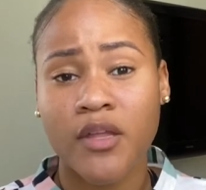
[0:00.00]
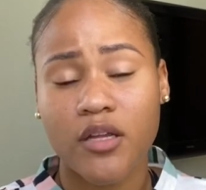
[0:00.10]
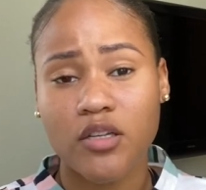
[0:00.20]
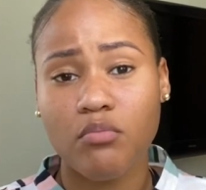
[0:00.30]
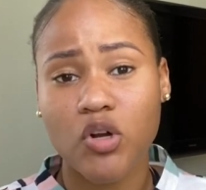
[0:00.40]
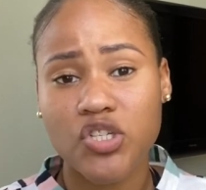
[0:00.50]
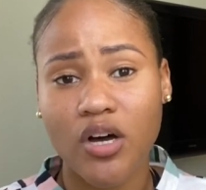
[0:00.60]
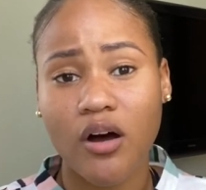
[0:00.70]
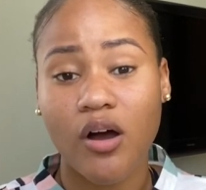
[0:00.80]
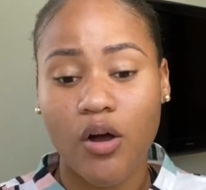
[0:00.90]
The
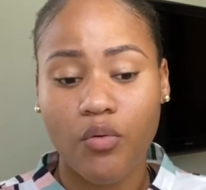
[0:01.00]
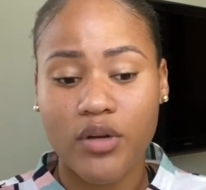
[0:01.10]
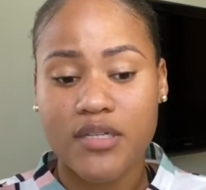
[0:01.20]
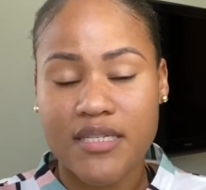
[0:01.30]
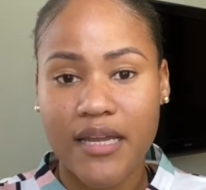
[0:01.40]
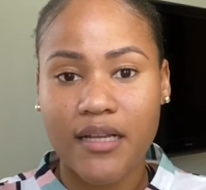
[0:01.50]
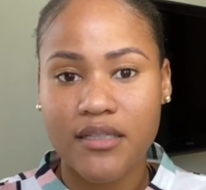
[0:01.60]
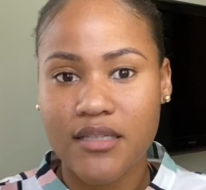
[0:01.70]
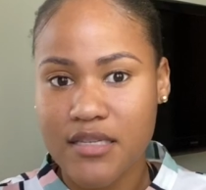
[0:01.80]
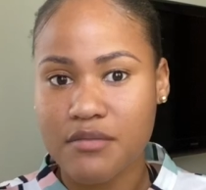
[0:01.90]
butcher would sell
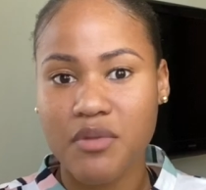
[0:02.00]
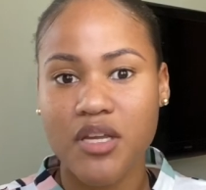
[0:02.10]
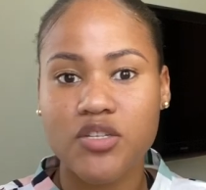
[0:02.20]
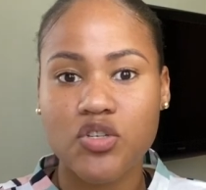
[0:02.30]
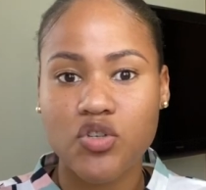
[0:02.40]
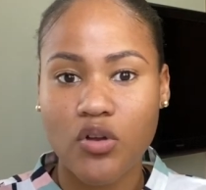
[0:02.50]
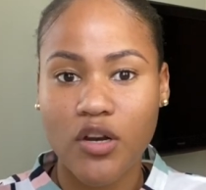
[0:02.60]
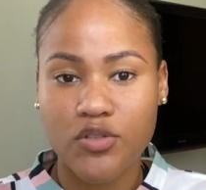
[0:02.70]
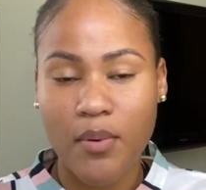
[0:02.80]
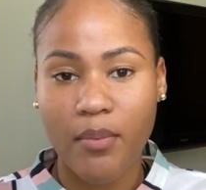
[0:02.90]
this meat to the
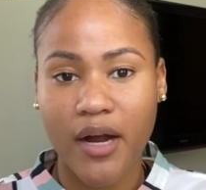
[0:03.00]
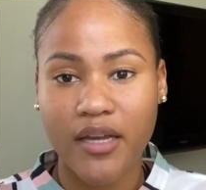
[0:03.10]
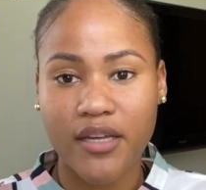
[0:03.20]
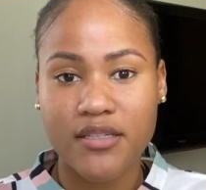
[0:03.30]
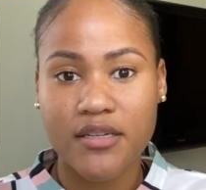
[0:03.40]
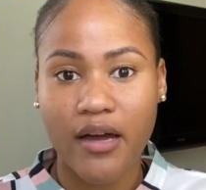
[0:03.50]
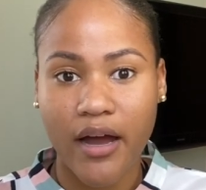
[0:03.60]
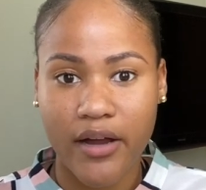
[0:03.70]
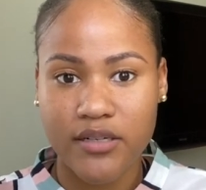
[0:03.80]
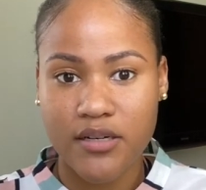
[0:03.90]
supermarket
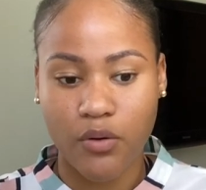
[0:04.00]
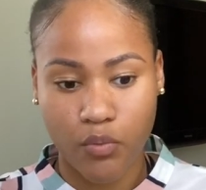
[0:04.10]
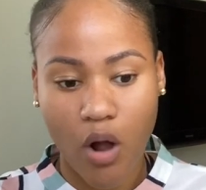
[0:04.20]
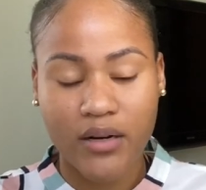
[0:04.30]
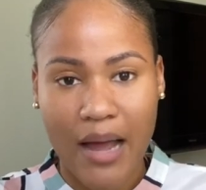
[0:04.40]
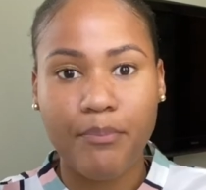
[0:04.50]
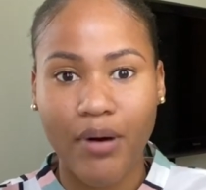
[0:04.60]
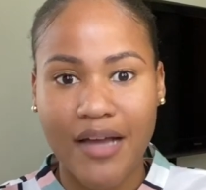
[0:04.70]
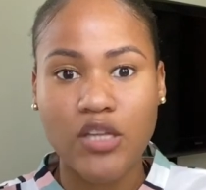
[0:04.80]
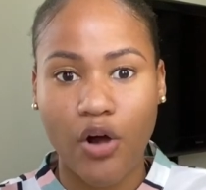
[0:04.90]
at that
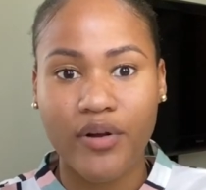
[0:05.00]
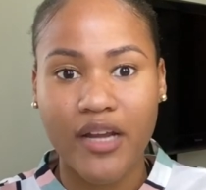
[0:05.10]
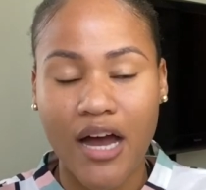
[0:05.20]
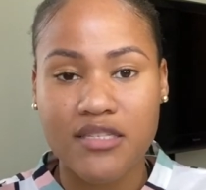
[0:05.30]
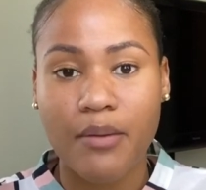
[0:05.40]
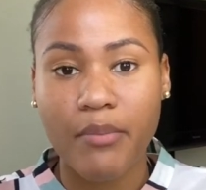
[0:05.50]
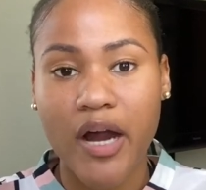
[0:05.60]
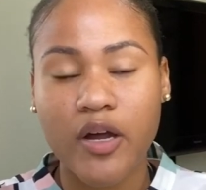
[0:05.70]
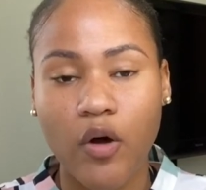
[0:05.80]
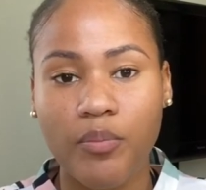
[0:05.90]
price, already has a
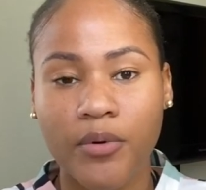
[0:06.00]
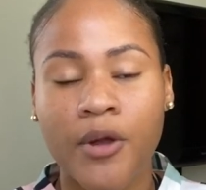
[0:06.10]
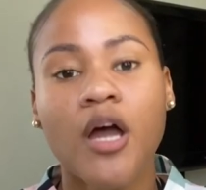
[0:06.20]
markup.